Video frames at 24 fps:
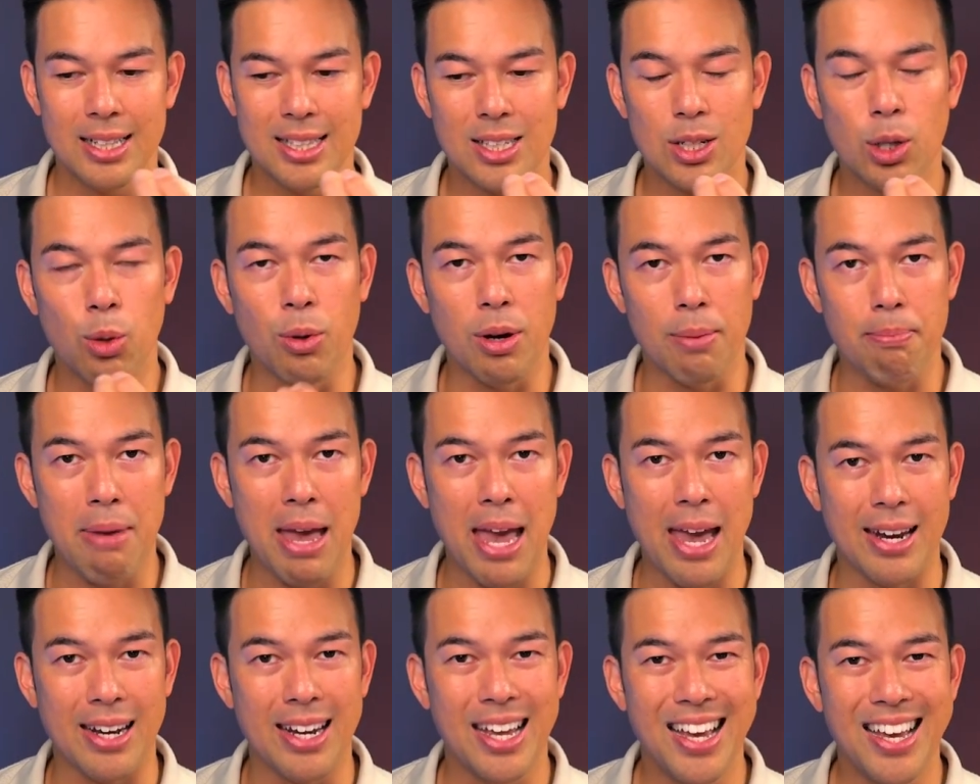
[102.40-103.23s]
to a
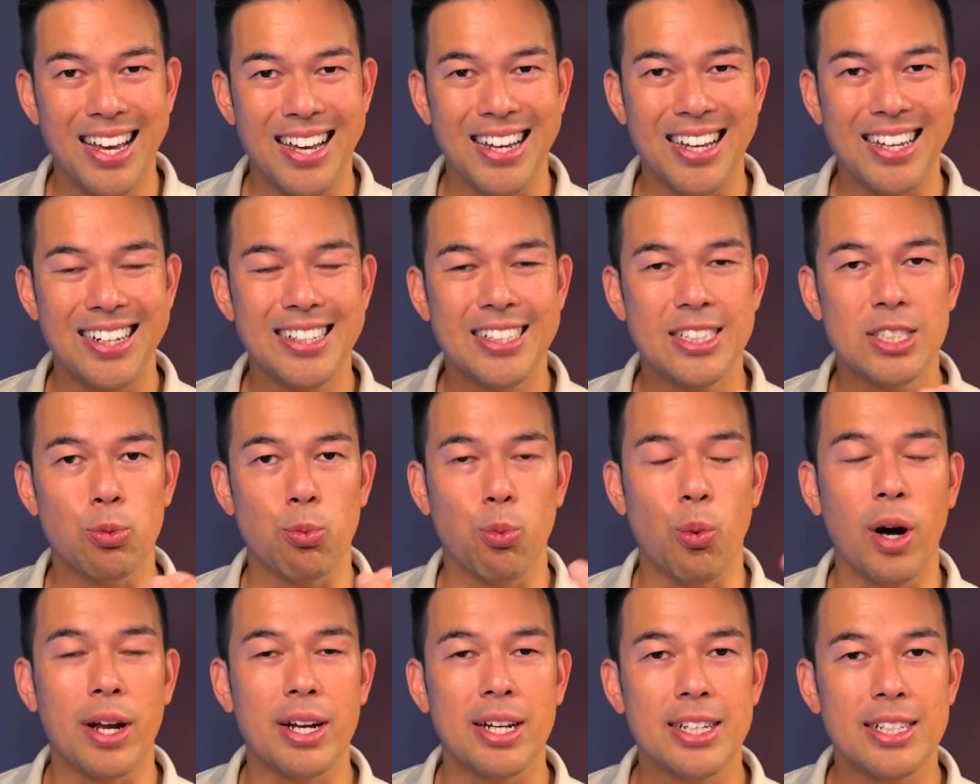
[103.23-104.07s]
man. It is
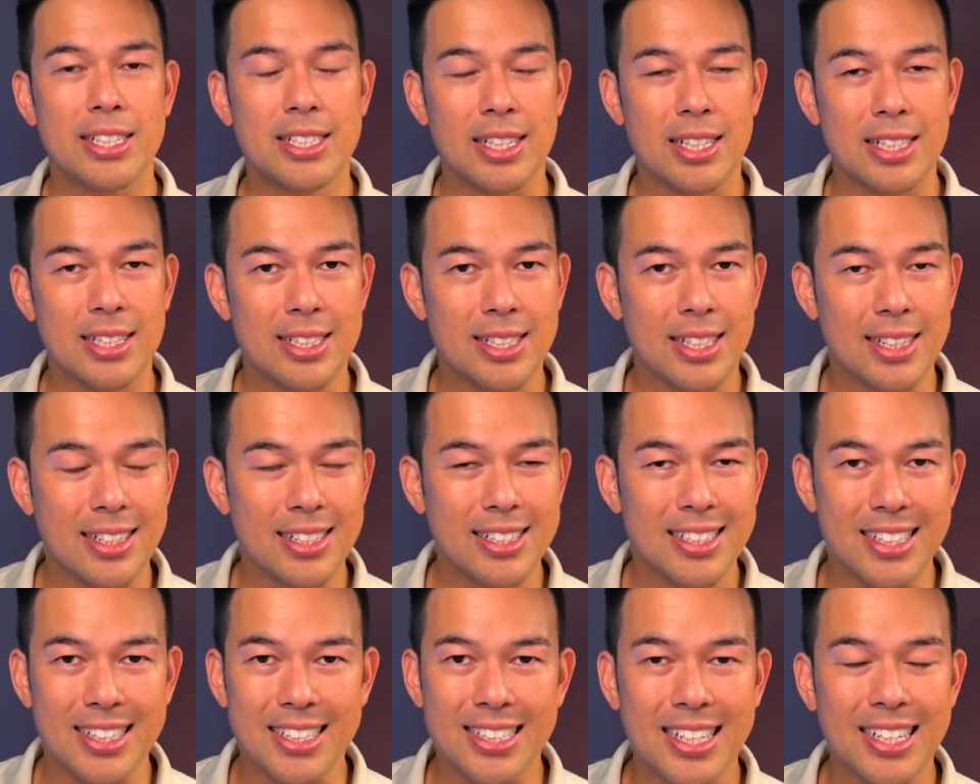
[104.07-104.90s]
what is, is it
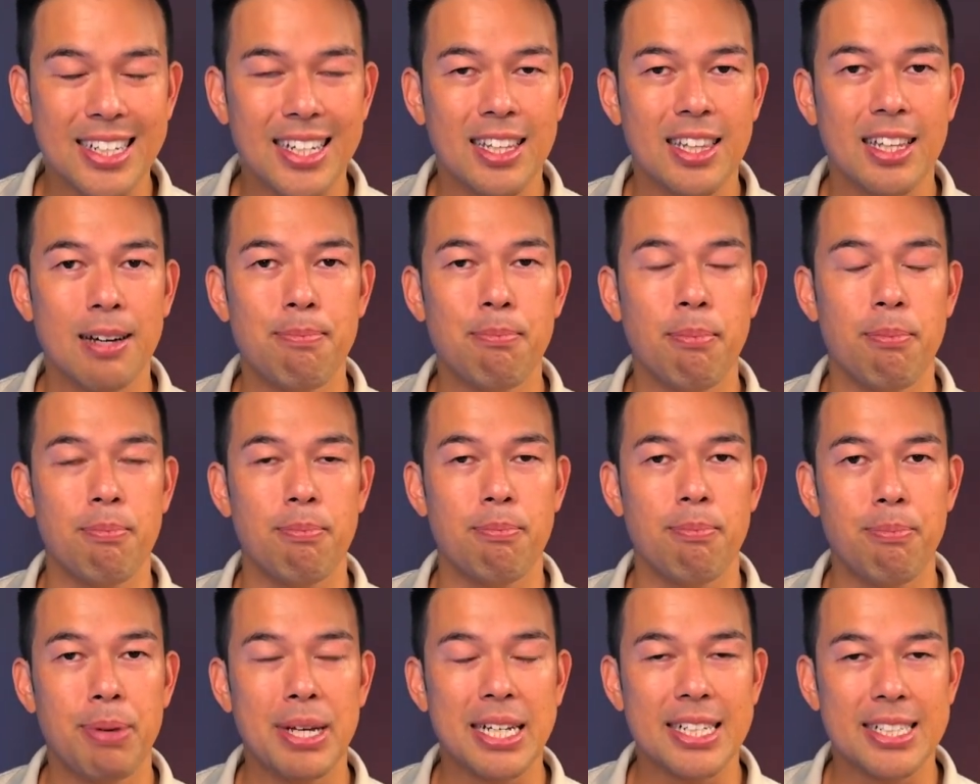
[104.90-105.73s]
is the singular
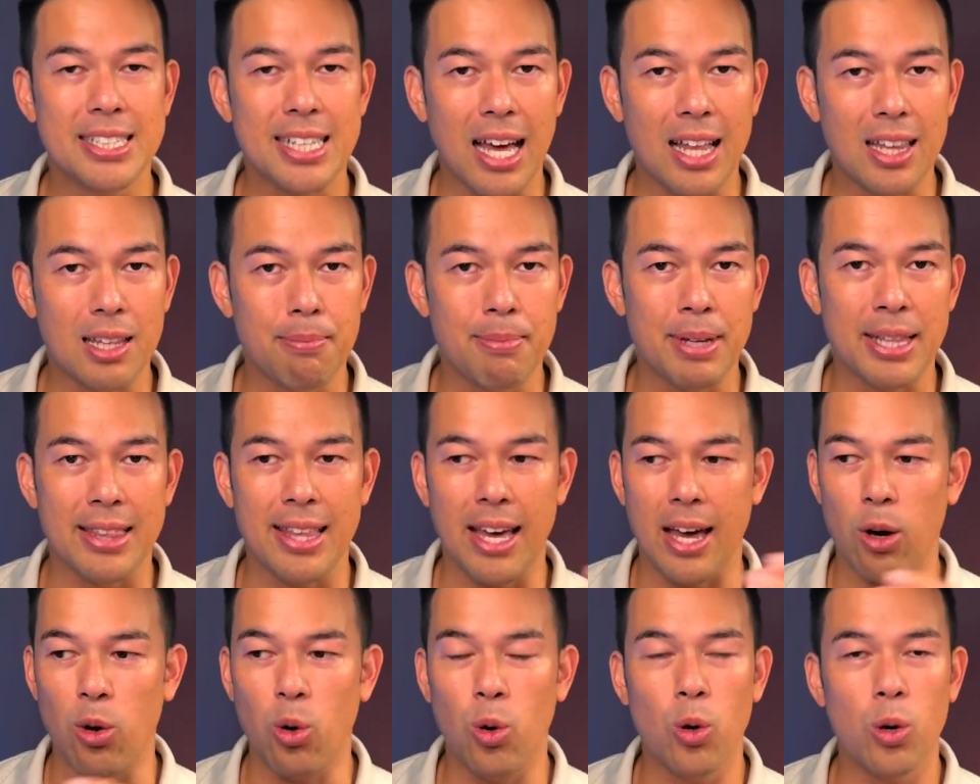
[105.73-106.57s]
biggest element
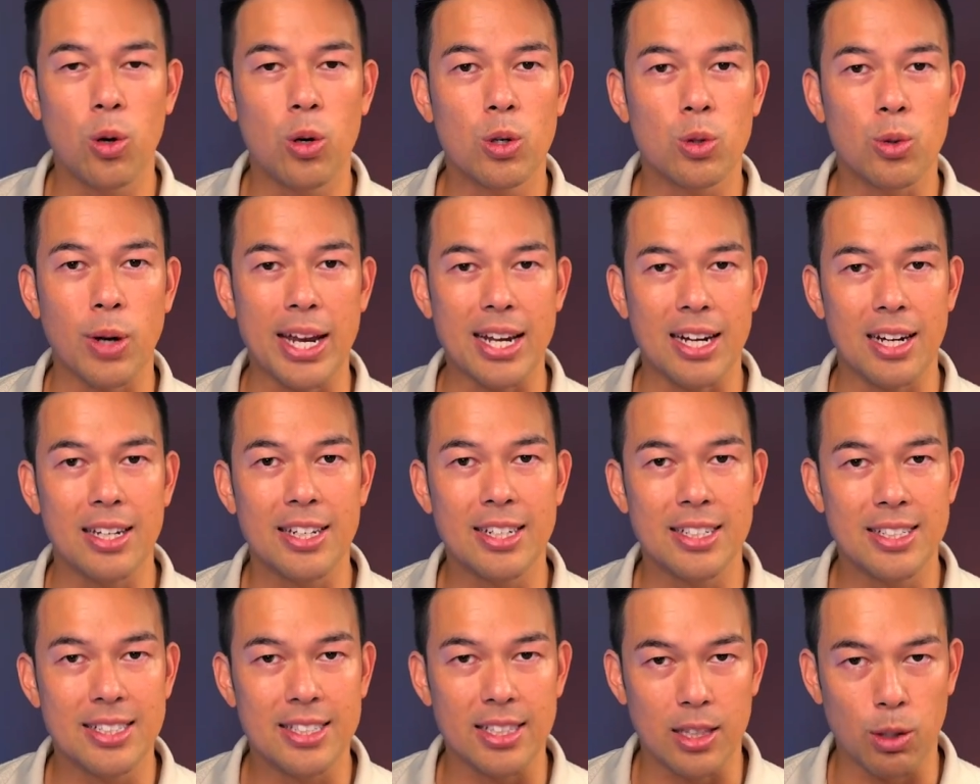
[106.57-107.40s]
that all great
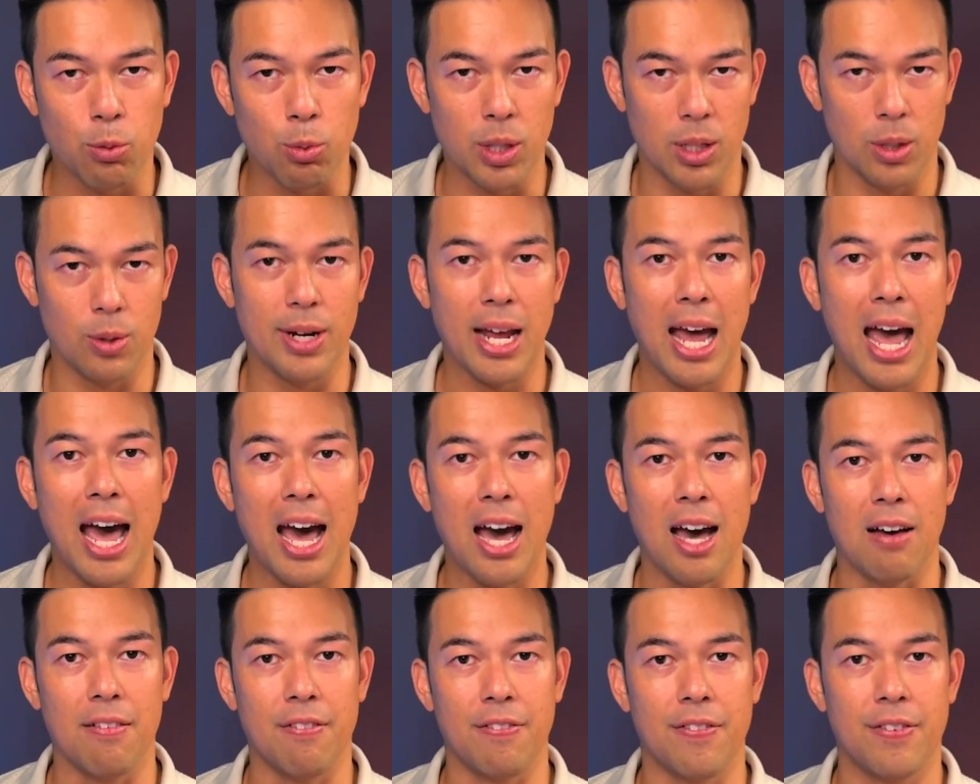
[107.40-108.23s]
leaders in the world
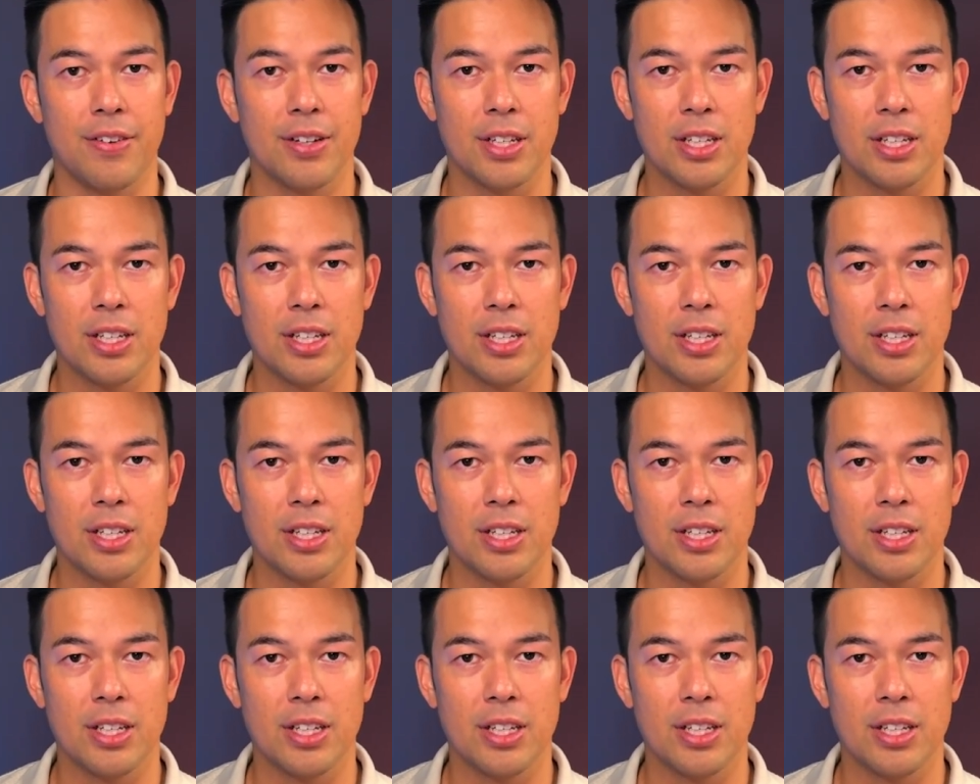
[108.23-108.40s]
have.